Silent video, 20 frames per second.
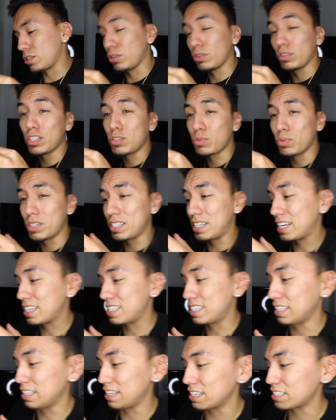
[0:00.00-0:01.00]
So this one is
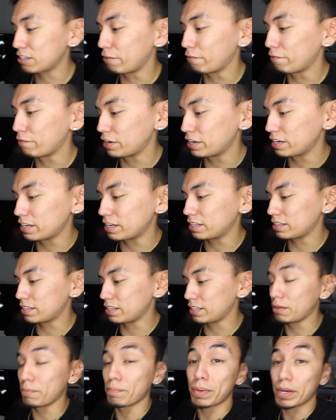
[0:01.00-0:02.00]
actually less convenient
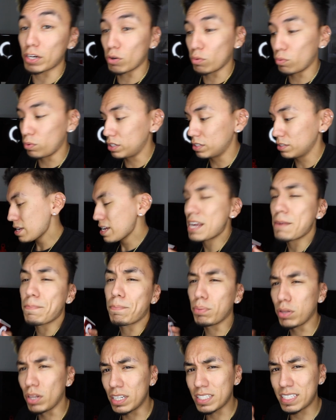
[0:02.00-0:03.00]
than the bigger one, and
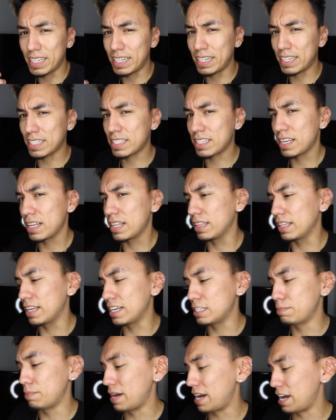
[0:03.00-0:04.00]
plus it is
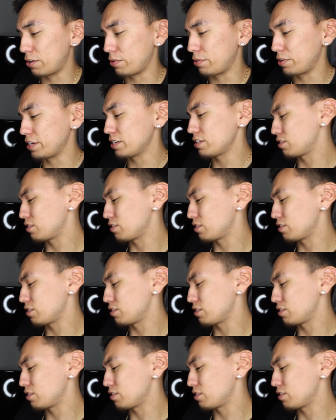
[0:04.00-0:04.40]
less battery.